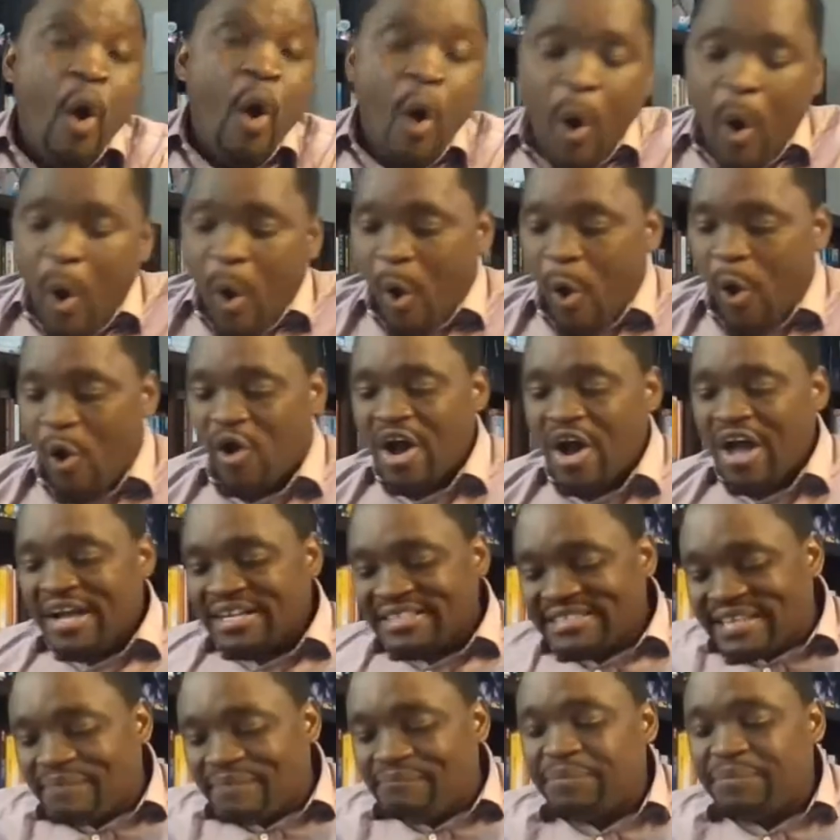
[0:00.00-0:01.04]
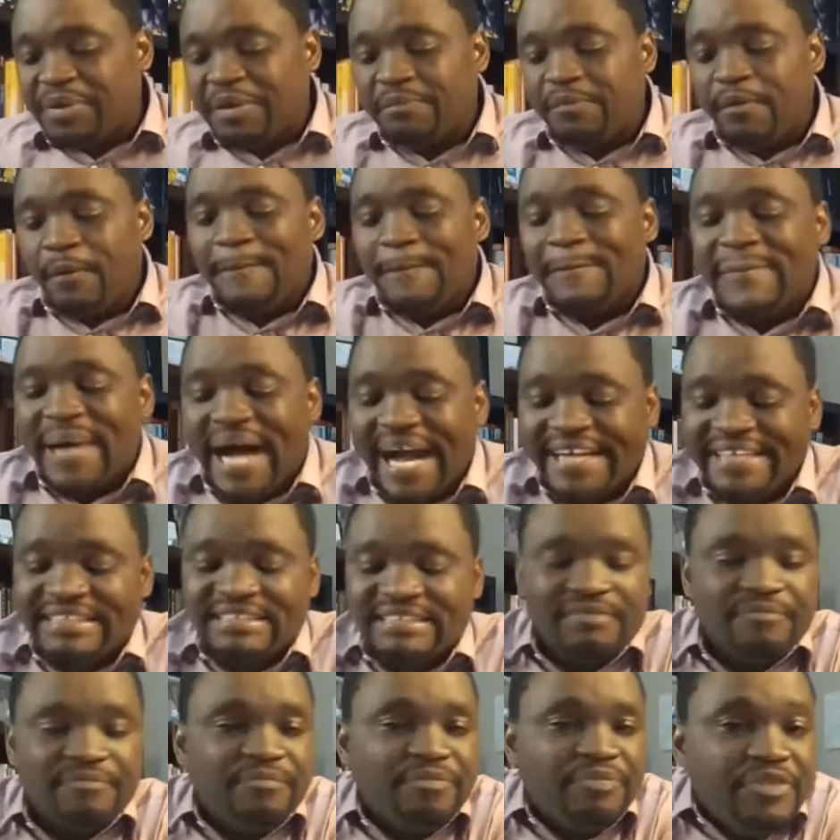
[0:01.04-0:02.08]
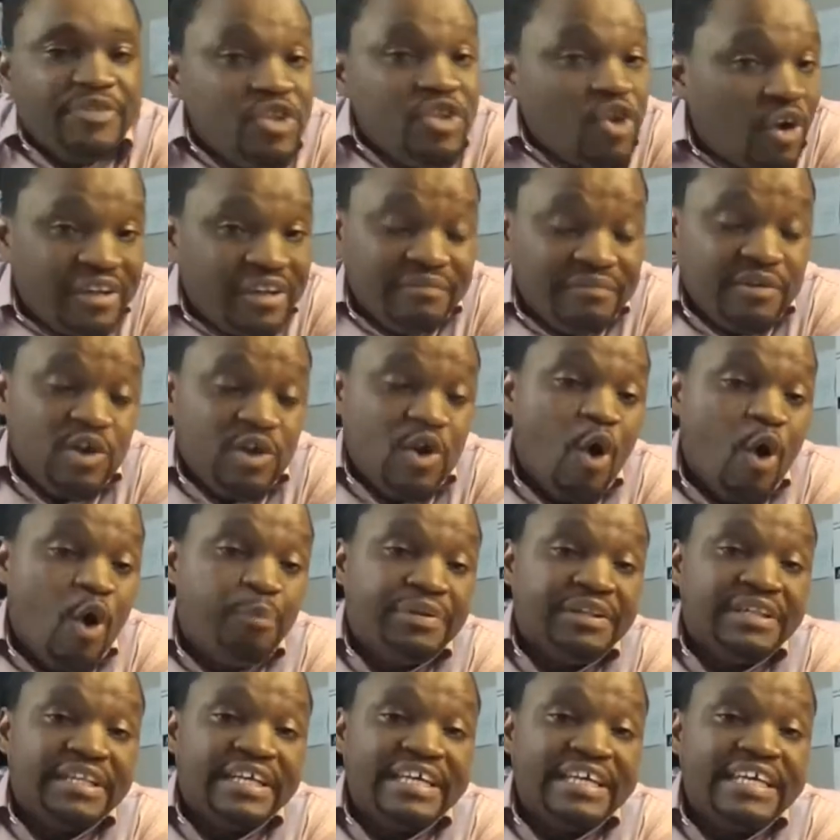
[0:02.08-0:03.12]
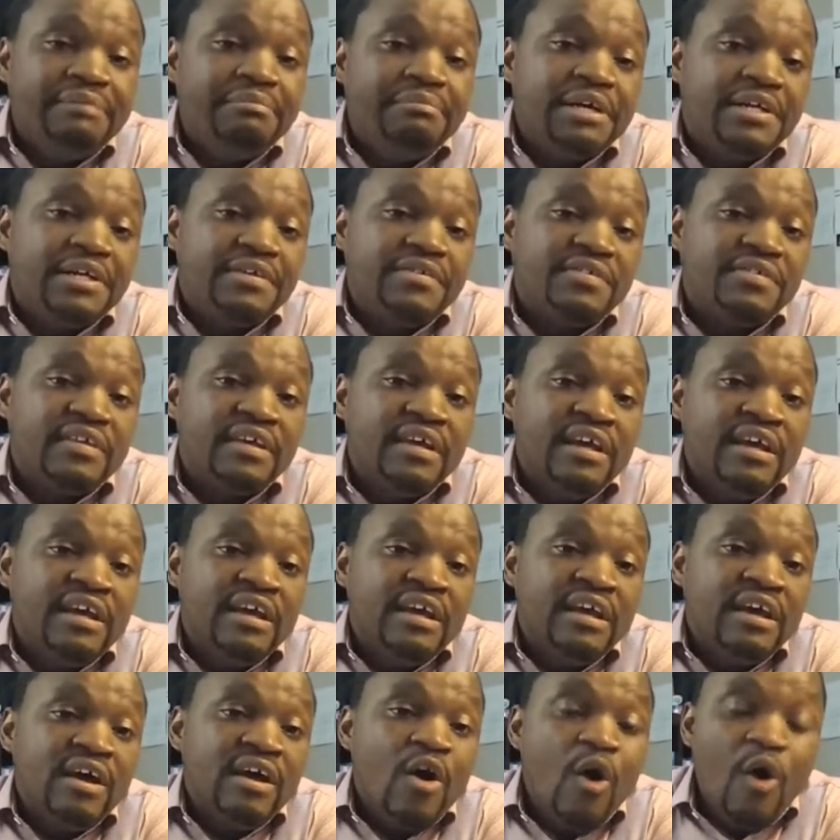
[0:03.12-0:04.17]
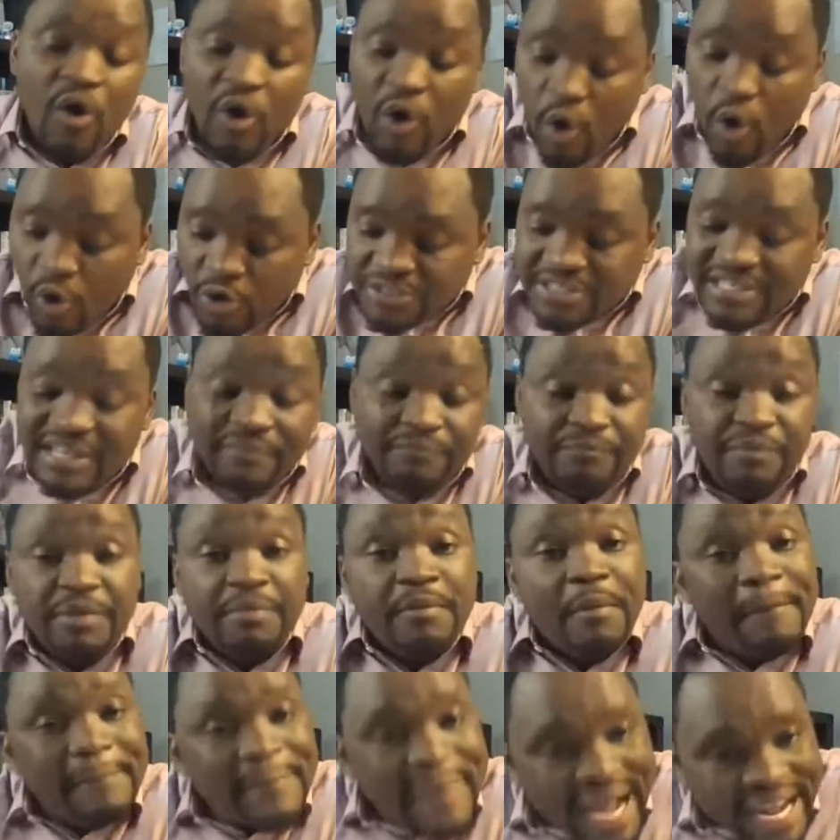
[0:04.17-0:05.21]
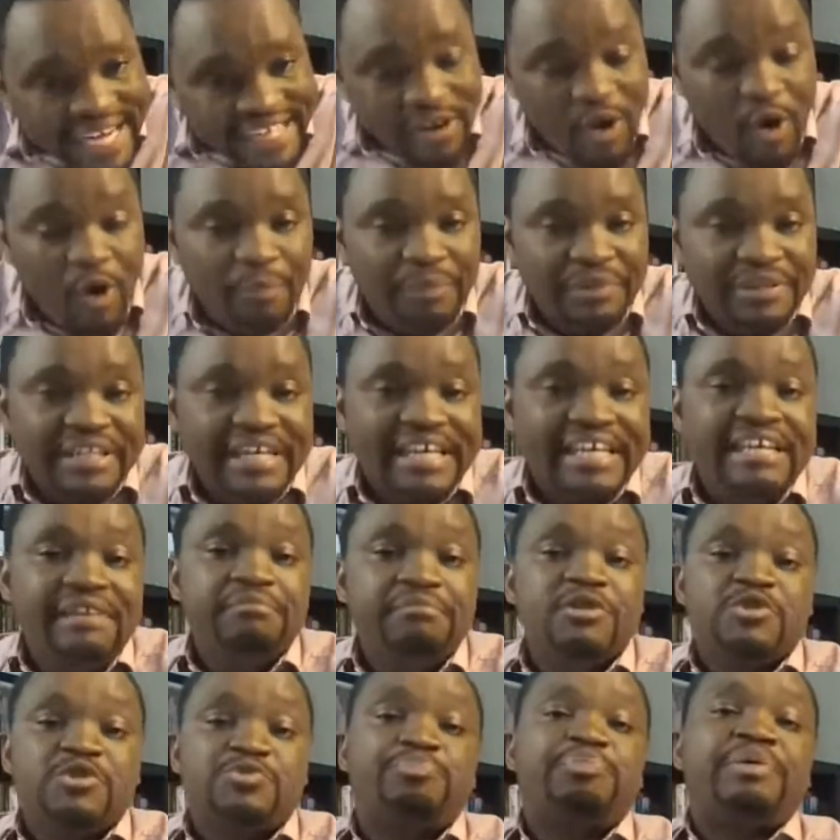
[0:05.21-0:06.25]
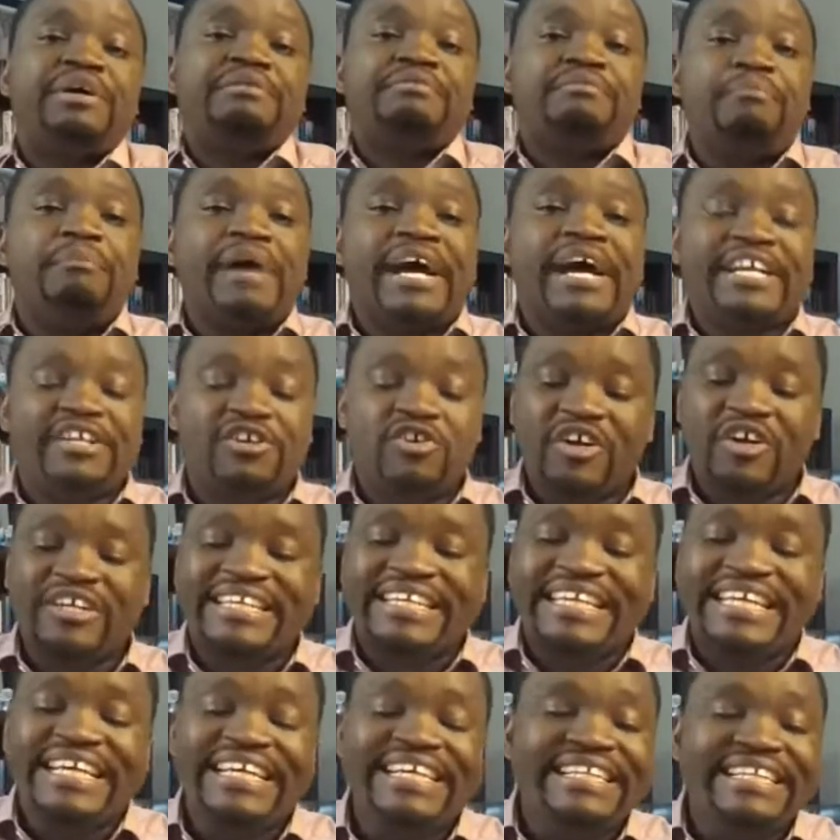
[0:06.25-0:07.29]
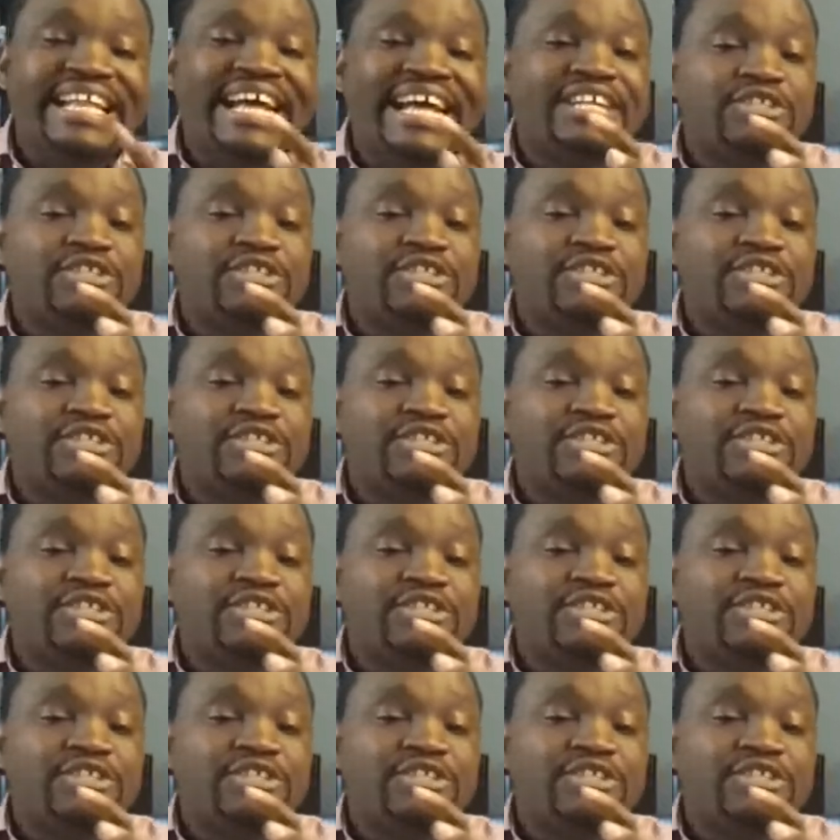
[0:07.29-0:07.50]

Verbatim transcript: Or some people might not even open the emails or some people might open the emails but might not need